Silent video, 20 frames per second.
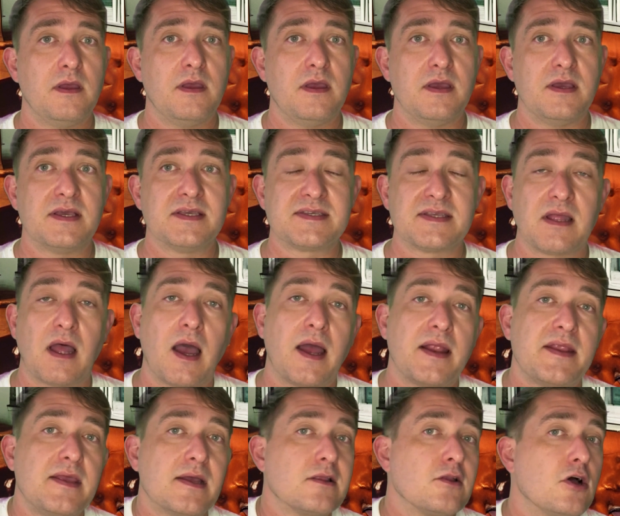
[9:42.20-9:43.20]
is an
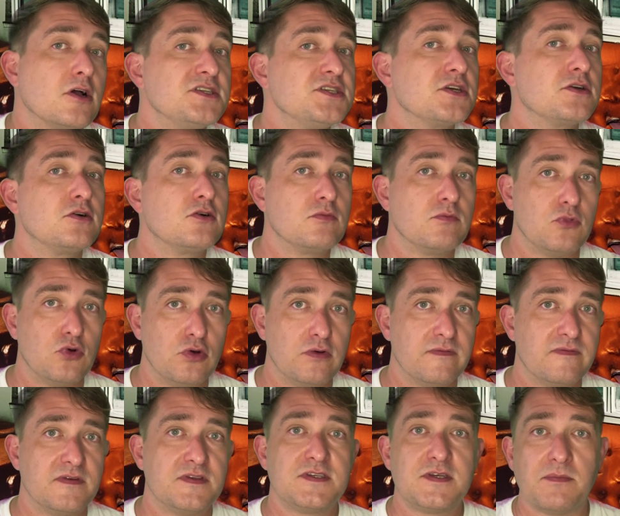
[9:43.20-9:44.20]
ideological
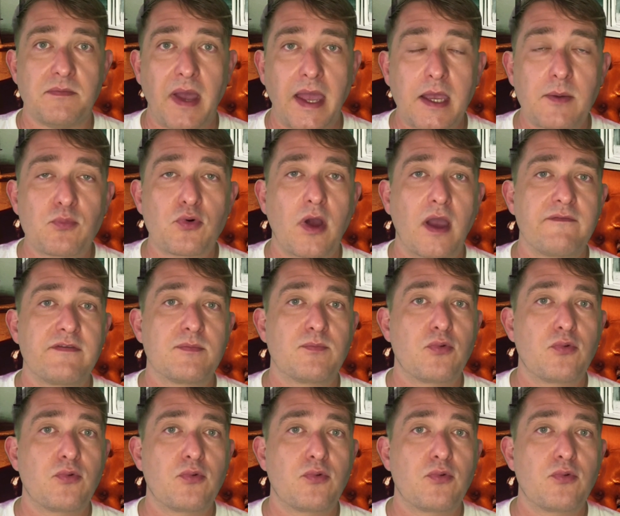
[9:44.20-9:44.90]
move to make private